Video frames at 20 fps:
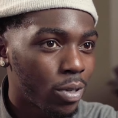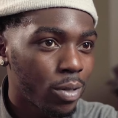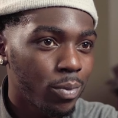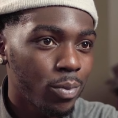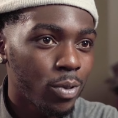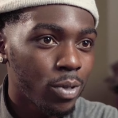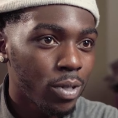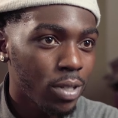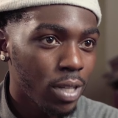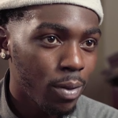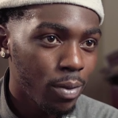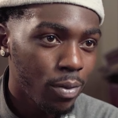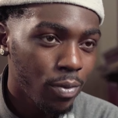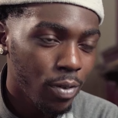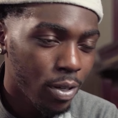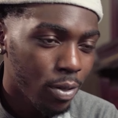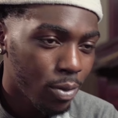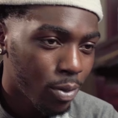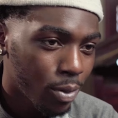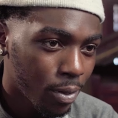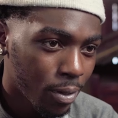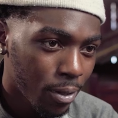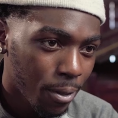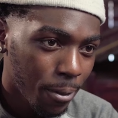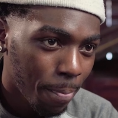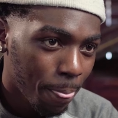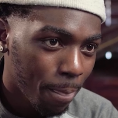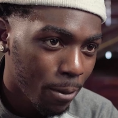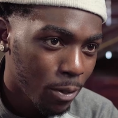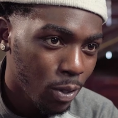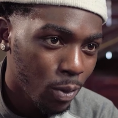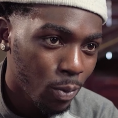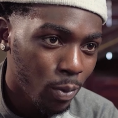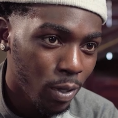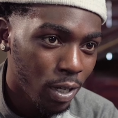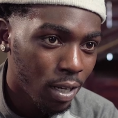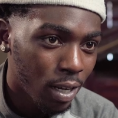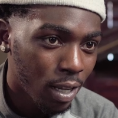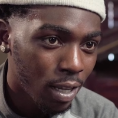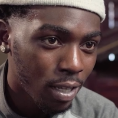Come on, stop fucking right. on.
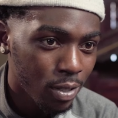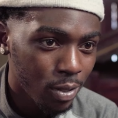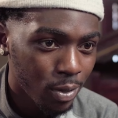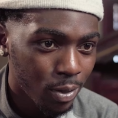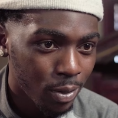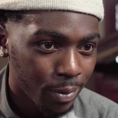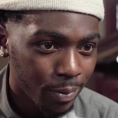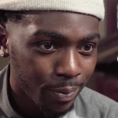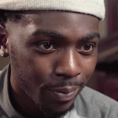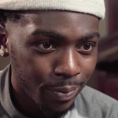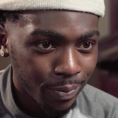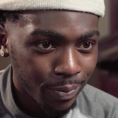weird ass song.